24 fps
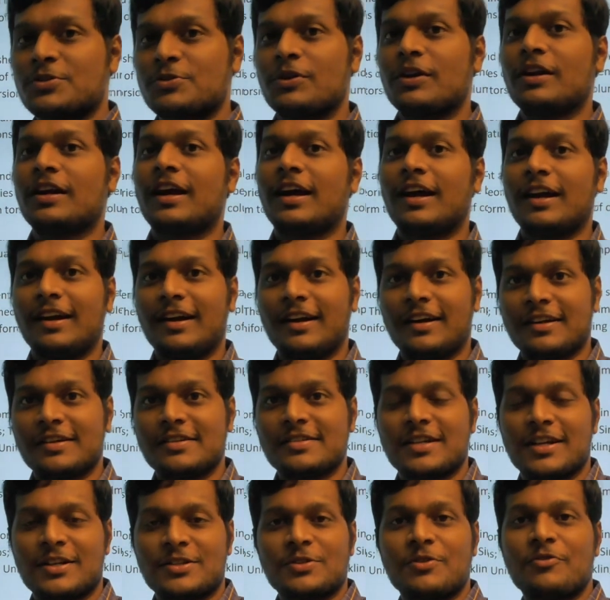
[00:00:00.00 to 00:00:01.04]
calculator is
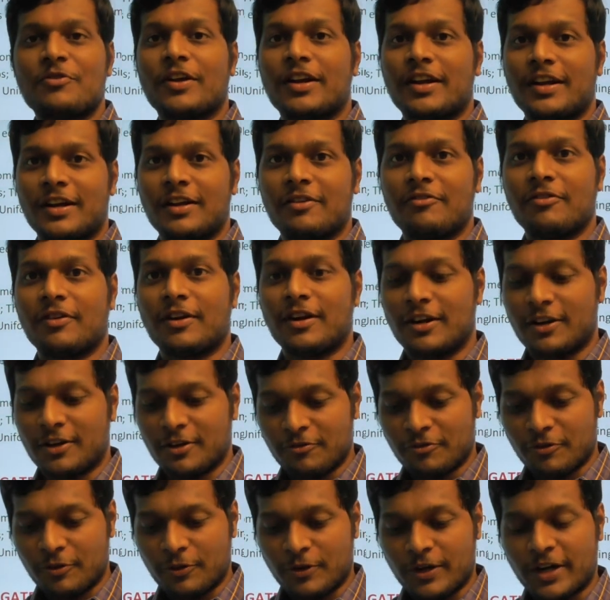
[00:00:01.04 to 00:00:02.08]
also very difficult
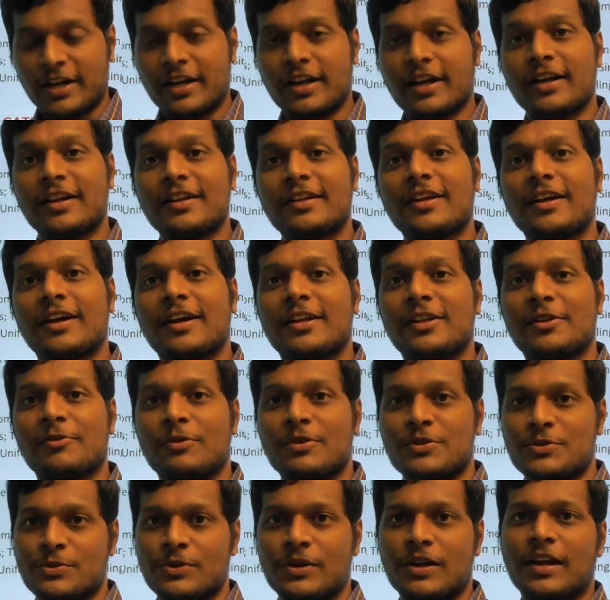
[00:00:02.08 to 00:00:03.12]
if you write anything on the
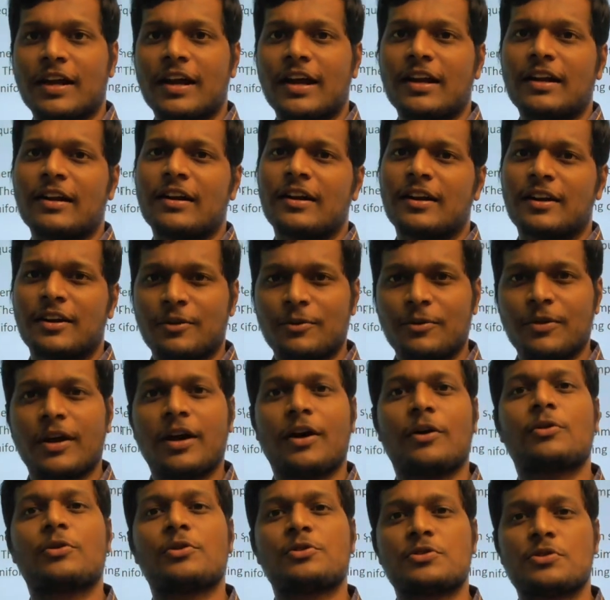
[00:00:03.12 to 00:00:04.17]
virtual calculator we
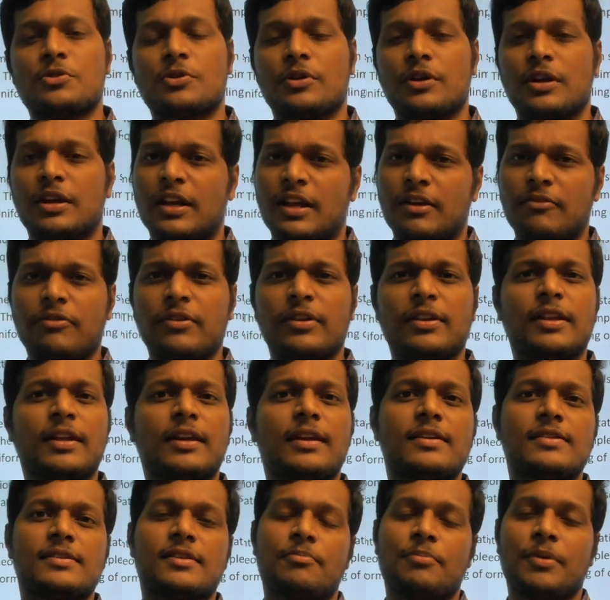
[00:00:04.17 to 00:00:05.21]
have to scrutiny everything
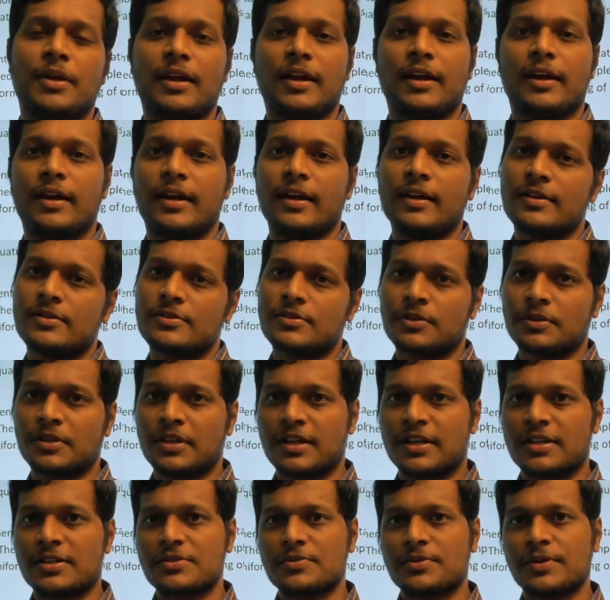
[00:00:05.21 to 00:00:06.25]
is a big headache so
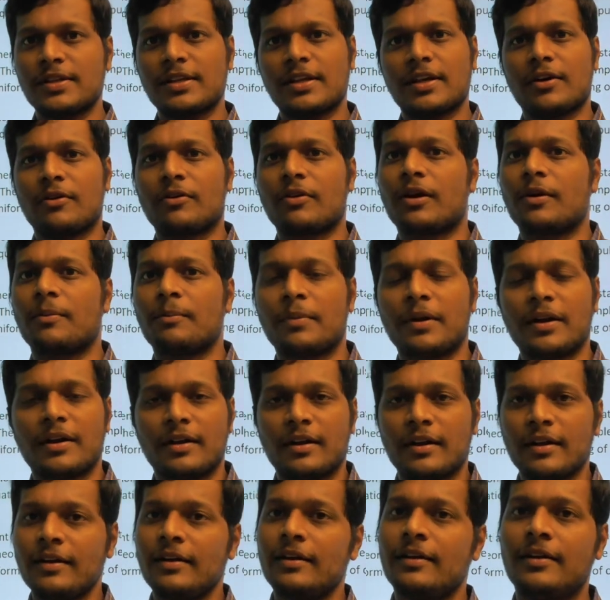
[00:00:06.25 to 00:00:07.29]
that is why they have
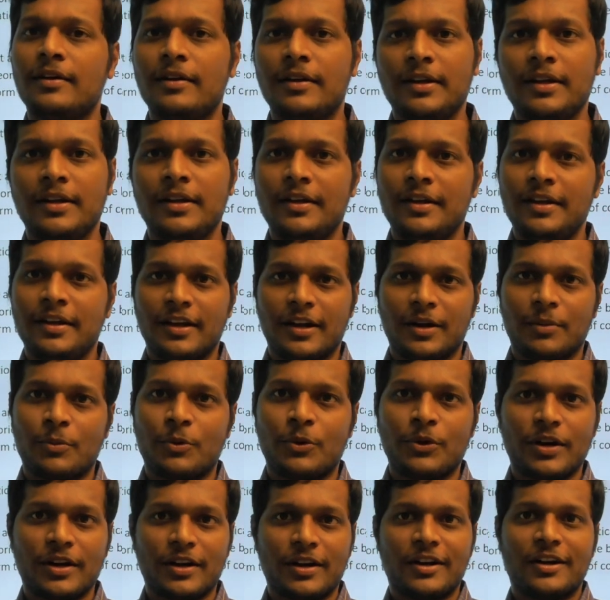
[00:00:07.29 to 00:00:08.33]
completely
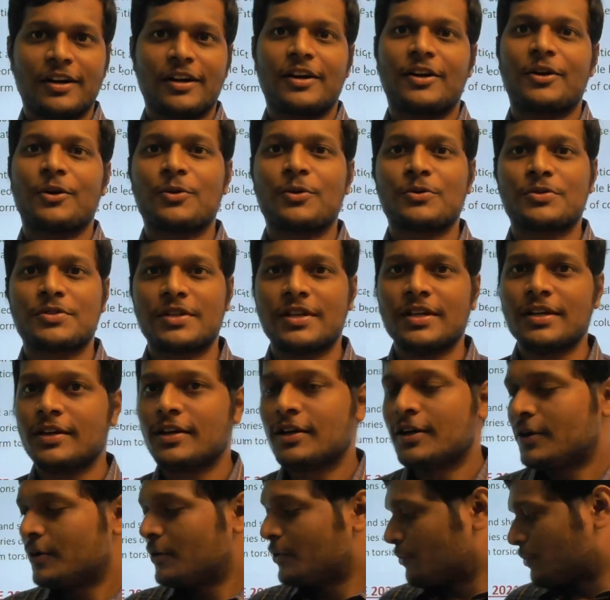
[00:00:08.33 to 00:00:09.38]
removed and introduced a
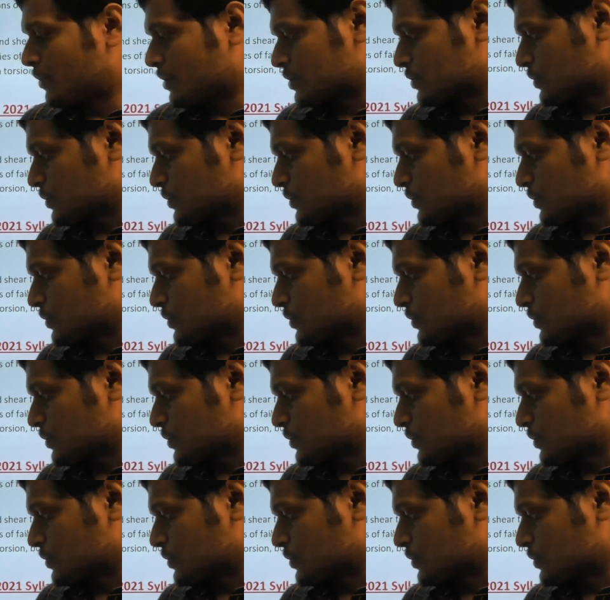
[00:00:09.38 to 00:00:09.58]
virtual